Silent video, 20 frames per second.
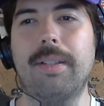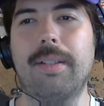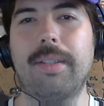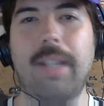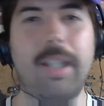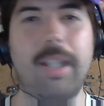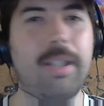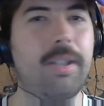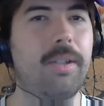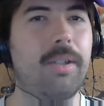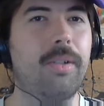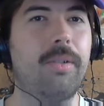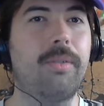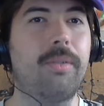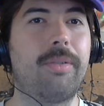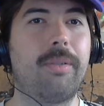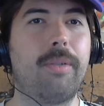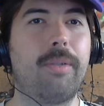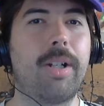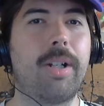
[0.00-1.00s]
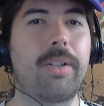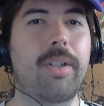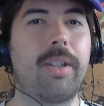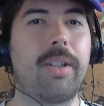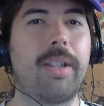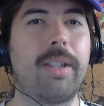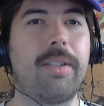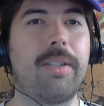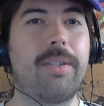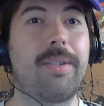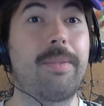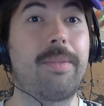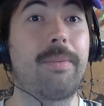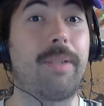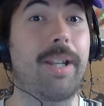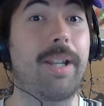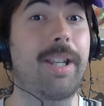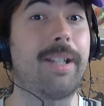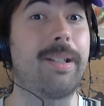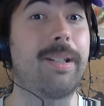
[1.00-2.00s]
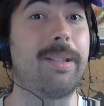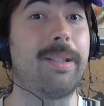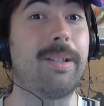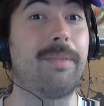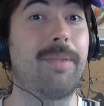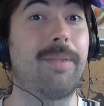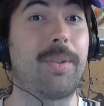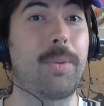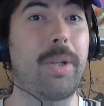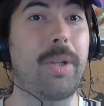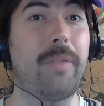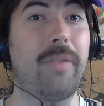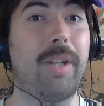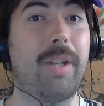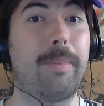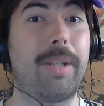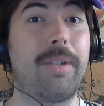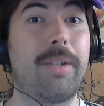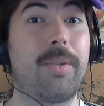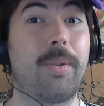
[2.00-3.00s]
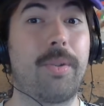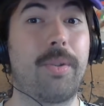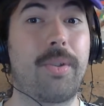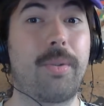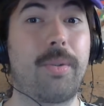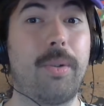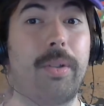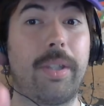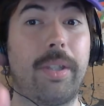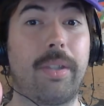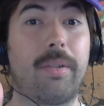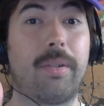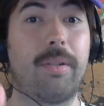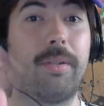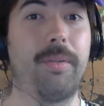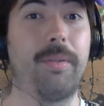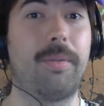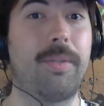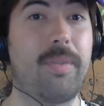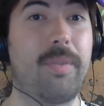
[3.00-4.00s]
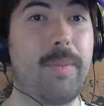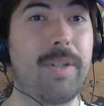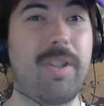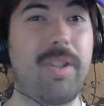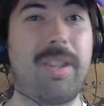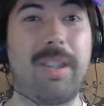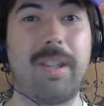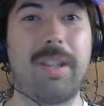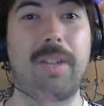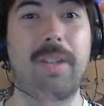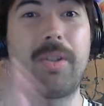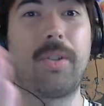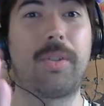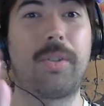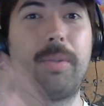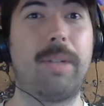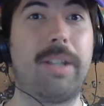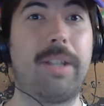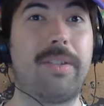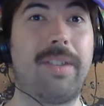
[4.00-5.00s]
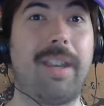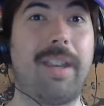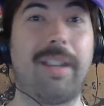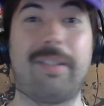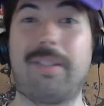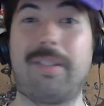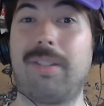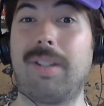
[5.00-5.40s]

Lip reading: thank you for watching this, for hanging in there for 25 minutes or scrolling through, especially the initial 20 seconds.